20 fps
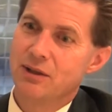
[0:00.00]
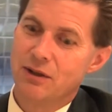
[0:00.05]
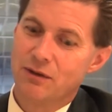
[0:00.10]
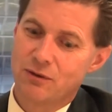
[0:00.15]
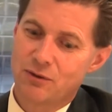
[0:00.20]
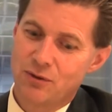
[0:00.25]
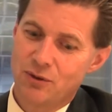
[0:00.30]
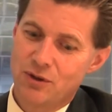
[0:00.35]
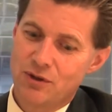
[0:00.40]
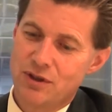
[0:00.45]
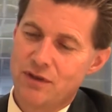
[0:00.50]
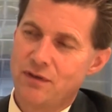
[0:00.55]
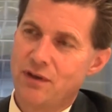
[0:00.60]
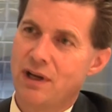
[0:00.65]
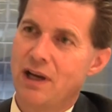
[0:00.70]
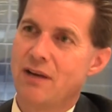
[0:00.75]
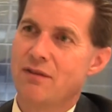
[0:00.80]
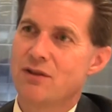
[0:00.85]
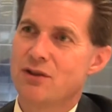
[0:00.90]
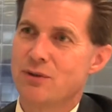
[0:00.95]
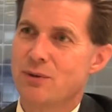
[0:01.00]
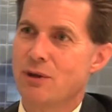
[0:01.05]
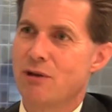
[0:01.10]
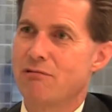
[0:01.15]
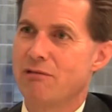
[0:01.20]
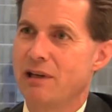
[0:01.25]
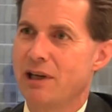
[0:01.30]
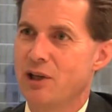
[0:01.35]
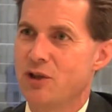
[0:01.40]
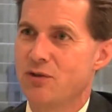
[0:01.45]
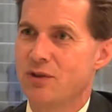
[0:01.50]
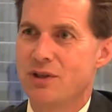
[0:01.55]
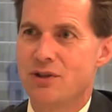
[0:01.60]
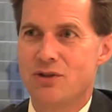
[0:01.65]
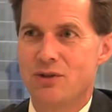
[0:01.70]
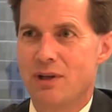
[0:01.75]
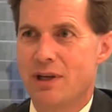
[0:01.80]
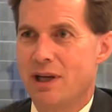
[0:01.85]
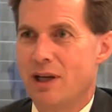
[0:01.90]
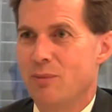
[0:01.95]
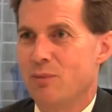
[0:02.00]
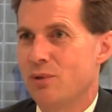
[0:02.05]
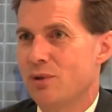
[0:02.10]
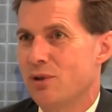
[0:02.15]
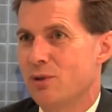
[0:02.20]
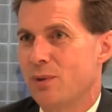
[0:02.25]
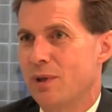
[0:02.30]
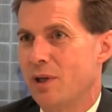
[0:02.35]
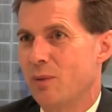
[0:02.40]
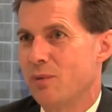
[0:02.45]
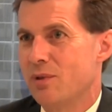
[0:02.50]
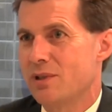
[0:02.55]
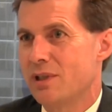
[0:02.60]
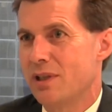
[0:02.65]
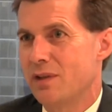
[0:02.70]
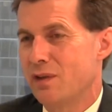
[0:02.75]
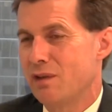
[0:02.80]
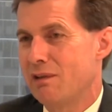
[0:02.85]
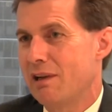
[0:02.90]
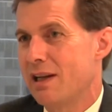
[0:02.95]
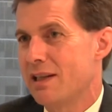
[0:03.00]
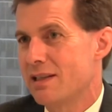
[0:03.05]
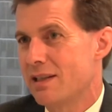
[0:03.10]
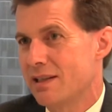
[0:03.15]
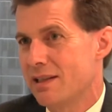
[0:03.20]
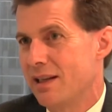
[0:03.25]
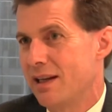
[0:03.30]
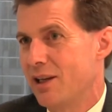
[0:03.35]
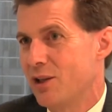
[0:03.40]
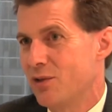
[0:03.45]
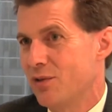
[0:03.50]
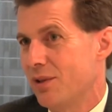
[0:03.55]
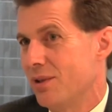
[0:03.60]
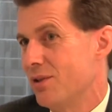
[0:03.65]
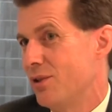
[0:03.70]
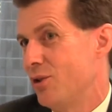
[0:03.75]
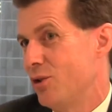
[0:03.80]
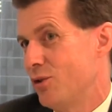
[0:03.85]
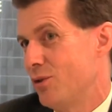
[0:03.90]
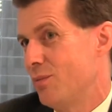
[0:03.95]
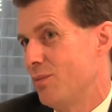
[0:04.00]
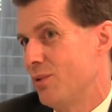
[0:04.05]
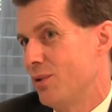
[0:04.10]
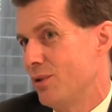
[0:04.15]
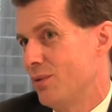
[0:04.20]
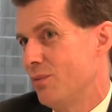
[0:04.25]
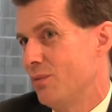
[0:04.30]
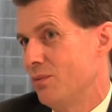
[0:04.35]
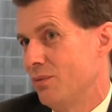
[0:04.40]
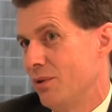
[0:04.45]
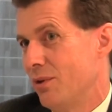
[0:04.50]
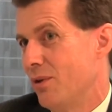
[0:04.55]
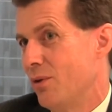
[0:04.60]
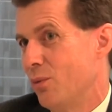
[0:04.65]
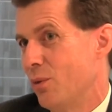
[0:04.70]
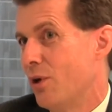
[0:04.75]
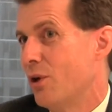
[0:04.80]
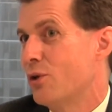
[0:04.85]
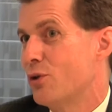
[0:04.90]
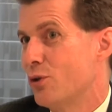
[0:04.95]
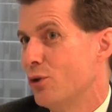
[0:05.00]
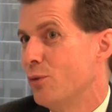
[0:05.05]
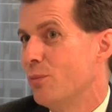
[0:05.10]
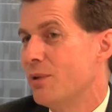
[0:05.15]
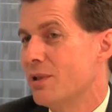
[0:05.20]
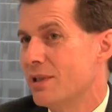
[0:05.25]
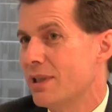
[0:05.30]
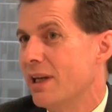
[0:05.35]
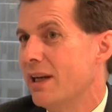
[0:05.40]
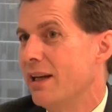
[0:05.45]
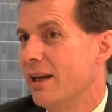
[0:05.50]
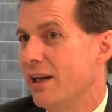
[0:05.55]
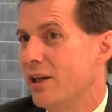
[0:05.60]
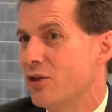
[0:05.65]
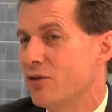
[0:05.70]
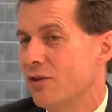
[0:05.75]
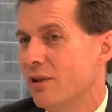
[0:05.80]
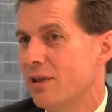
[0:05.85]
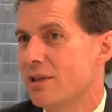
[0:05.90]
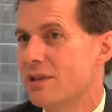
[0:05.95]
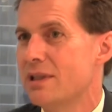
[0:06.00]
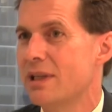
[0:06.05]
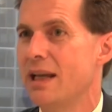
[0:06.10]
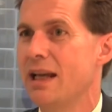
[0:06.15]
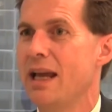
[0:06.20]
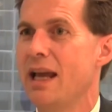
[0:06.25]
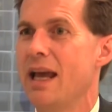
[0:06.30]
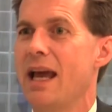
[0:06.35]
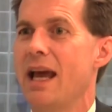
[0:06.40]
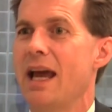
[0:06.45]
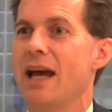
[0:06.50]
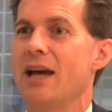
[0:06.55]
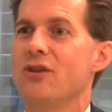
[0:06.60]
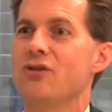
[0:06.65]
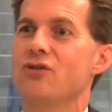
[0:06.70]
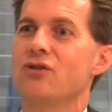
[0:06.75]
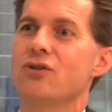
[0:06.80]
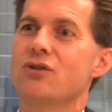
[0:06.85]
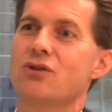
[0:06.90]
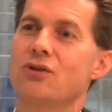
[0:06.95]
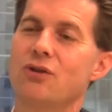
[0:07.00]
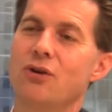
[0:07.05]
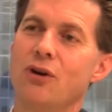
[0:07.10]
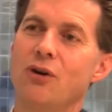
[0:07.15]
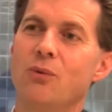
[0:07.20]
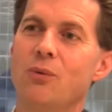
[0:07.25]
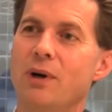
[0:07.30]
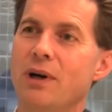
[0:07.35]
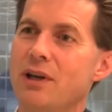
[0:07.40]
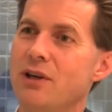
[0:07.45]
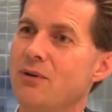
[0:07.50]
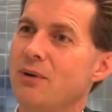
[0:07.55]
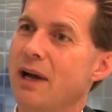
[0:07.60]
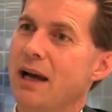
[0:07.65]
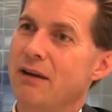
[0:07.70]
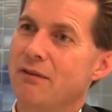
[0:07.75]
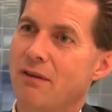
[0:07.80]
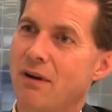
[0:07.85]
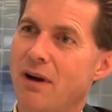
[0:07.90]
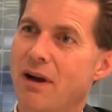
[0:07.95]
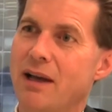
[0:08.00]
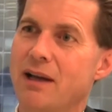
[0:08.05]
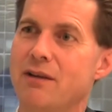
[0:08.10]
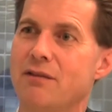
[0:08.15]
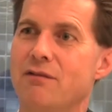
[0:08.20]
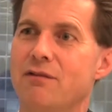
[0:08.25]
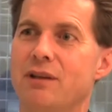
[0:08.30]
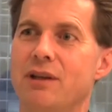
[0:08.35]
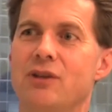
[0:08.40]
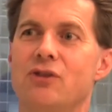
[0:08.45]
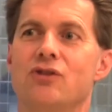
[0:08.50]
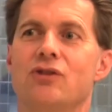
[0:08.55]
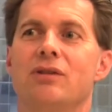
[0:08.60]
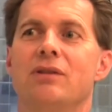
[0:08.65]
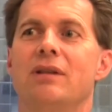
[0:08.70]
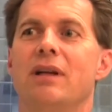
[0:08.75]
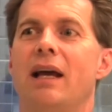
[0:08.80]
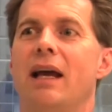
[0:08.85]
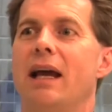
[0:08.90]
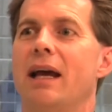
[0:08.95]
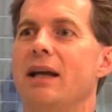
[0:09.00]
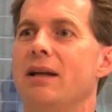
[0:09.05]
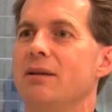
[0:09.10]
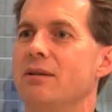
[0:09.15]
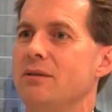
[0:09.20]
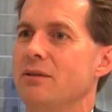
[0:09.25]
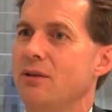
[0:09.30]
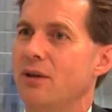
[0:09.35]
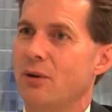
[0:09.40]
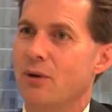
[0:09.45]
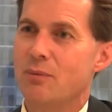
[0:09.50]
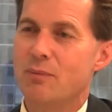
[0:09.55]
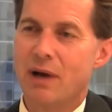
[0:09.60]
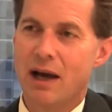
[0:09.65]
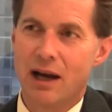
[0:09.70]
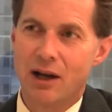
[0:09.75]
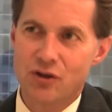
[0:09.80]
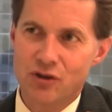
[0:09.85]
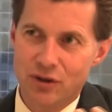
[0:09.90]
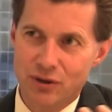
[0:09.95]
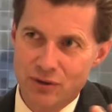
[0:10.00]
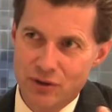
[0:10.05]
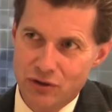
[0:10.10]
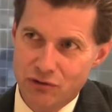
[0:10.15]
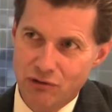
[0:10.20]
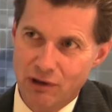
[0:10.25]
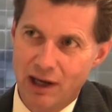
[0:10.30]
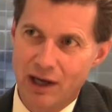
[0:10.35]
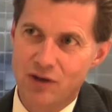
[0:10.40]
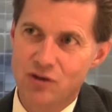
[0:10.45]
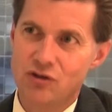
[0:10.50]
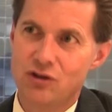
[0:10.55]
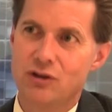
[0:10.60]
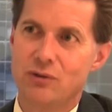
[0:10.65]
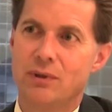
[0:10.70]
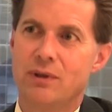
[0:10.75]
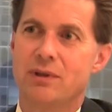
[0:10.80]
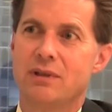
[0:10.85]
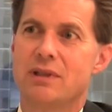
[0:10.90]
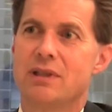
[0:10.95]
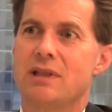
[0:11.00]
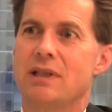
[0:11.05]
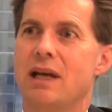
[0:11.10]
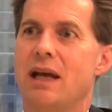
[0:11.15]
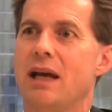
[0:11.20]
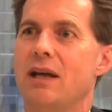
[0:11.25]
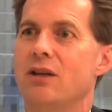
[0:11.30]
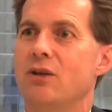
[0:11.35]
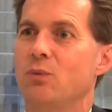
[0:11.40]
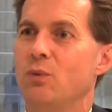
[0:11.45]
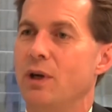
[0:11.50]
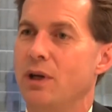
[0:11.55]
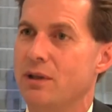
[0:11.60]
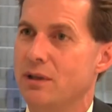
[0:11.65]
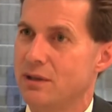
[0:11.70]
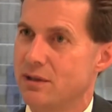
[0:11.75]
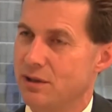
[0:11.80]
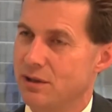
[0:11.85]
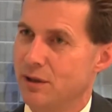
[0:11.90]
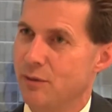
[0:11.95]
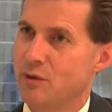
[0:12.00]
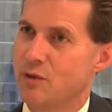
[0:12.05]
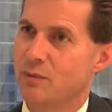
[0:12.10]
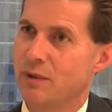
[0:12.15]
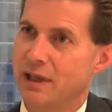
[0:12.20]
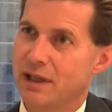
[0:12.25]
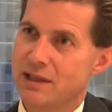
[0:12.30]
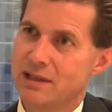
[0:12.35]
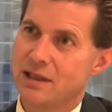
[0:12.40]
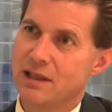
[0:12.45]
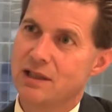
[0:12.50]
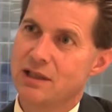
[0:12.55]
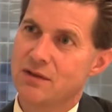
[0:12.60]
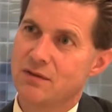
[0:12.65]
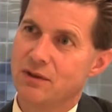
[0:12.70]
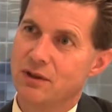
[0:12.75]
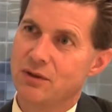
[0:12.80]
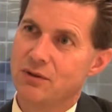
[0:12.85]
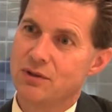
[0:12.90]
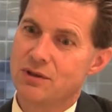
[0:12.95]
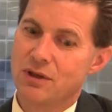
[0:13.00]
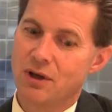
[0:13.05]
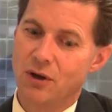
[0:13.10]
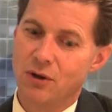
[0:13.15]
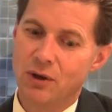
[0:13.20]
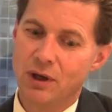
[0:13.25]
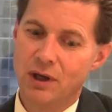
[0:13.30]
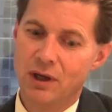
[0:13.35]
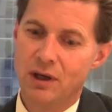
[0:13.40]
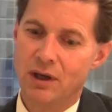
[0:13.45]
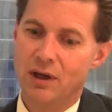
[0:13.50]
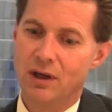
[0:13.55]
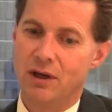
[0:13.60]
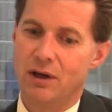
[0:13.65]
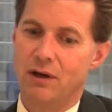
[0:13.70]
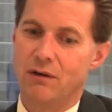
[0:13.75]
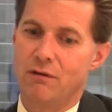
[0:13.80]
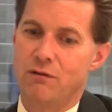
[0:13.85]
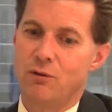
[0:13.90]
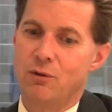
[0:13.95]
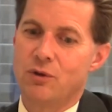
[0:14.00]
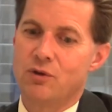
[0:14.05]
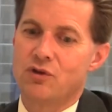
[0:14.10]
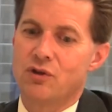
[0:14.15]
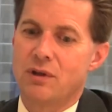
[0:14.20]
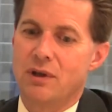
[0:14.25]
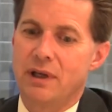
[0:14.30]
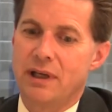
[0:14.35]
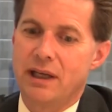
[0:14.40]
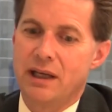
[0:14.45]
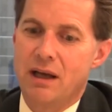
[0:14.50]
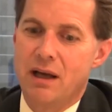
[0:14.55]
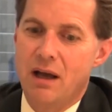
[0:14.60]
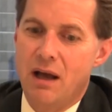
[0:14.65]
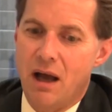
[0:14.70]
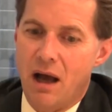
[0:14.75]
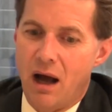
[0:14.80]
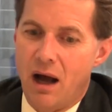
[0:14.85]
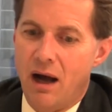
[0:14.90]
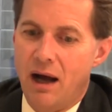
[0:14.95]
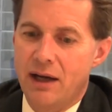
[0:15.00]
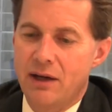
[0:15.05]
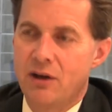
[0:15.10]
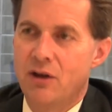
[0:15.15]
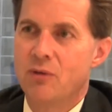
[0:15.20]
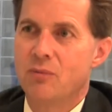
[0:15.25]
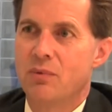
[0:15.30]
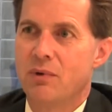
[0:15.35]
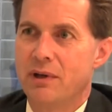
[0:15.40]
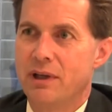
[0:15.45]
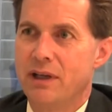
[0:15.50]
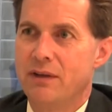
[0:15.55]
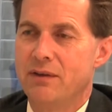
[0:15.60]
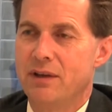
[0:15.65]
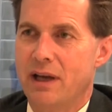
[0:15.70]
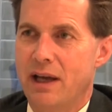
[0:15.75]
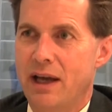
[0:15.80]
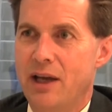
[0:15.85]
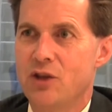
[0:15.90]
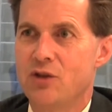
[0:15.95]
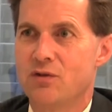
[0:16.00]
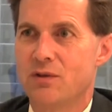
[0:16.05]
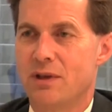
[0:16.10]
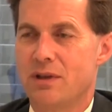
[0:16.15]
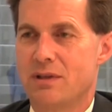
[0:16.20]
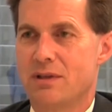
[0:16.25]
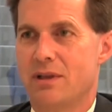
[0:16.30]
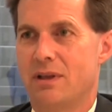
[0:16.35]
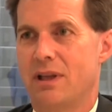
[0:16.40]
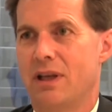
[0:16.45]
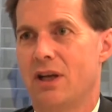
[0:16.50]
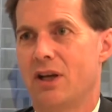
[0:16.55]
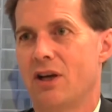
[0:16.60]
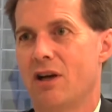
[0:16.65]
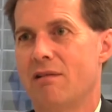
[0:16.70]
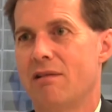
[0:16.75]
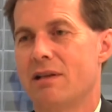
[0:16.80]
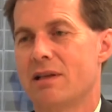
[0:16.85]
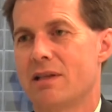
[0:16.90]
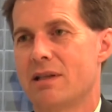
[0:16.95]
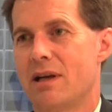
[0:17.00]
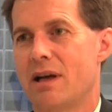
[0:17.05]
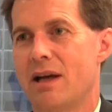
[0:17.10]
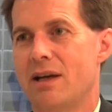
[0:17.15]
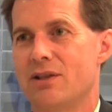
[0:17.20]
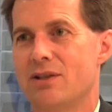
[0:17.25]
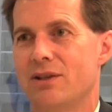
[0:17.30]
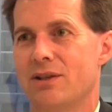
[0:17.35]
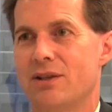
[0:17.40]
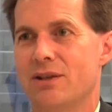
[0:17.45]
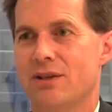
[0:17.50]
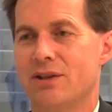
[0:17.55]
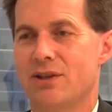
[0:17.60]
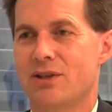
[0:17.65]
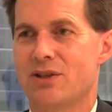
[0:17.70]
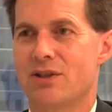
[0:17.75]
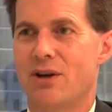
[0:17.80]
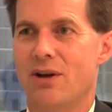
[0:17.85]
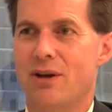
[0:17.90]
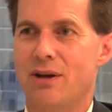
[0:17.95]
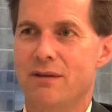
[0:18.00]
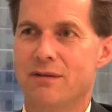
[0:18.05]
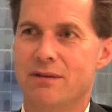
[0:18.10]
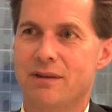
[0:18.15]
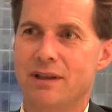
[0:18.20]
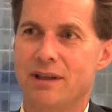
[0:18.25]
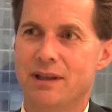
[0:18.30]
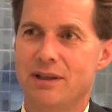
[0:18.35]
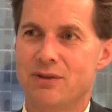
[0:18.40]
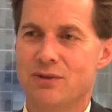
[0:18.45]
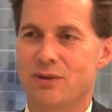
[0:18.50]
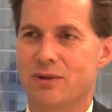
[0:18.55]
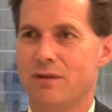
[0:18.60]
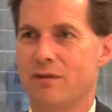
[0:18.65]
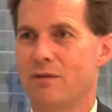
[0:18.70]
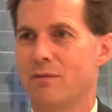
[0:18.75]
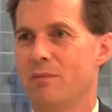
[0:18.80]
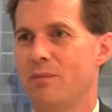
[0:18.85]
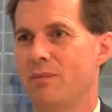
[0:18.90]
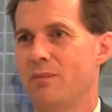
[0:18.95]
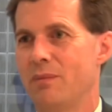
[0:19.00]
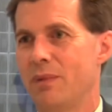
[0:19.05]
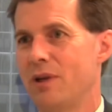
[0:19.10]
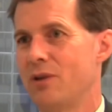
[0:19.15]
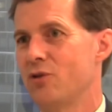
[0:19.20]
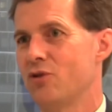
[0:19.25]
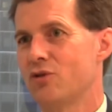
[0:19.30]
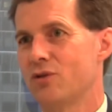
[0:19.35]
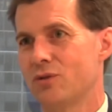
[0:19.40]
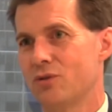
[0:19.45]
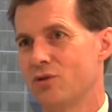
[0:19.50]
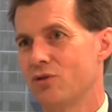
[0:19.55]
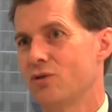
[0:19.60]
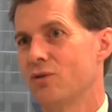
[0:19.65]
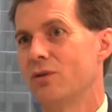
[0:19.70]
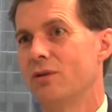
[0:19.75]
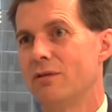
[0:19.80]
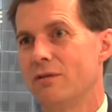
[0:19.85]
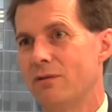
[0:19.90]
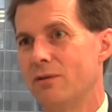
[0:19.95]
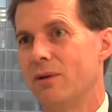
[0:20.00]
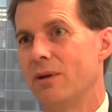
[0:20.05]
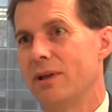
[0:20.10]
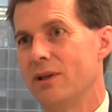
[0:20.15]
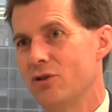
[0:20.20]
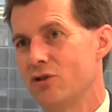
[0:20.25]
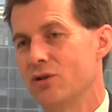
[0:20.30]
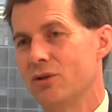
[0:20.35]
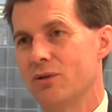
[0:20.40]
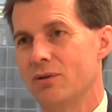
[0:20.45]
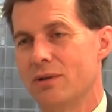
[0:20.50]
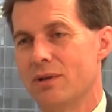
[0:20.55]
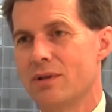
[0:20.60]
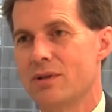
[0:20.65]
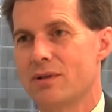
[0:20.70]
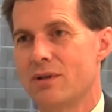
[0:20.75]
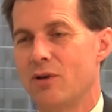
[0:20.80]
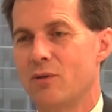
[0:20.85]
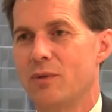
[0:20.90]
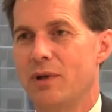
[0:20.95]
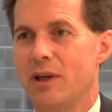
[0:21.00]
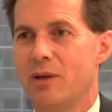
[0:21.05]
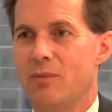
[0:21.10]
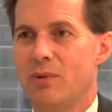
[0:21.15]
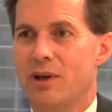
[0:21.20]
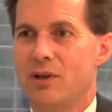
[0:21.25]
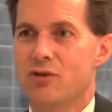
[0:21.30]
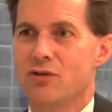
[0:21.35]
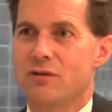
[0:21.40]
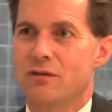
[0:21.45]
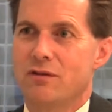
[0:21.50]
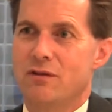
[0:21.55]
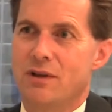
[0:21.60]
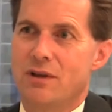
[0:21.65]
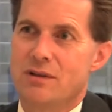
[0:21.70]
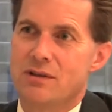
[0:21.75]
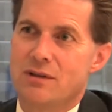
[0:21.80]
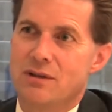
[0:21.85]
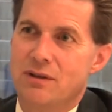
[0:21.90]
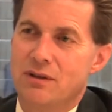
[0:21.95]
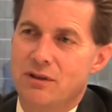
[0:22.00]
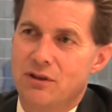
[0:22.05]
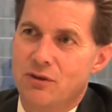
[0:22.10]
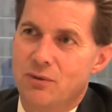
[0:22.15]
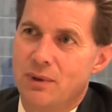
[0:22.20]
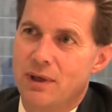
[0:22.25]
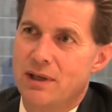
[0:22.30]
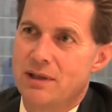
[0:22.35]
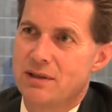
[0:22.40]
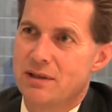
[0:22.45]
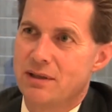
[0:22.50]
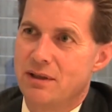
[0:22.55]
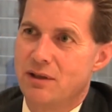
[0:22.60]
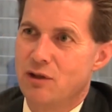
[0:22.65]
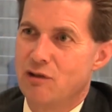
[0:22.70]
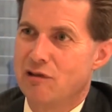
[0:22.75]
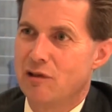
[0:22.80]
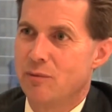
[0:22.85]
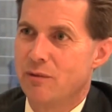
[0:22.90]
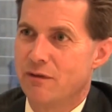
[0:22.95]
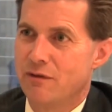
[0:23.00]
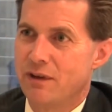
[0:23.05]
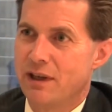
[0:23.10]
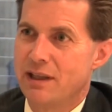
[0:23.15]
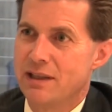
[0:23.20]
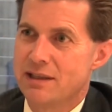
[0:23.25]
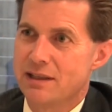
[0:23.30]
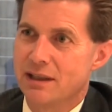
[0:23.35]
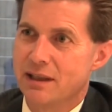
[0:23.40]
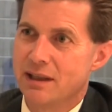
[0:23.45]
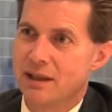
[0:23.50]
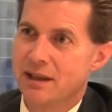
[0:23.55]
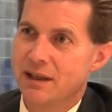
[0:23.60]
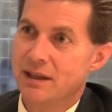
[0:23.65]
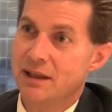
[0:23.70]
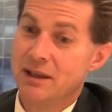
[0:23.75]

Of course, if you have two or three hedge funds, you can't put twenty percent of your assets in hedge funds. You should put, you know, one or two percent in hedge funds and just go where you have high conviction and, you know, a manager whose strategy you understand and where the terms make sense for you. So, unfortunately, I don't believe that hedge funds at their current size are going to solve the sort of pension shortfall issue that so many pension funds in the U S and in Europe are facing.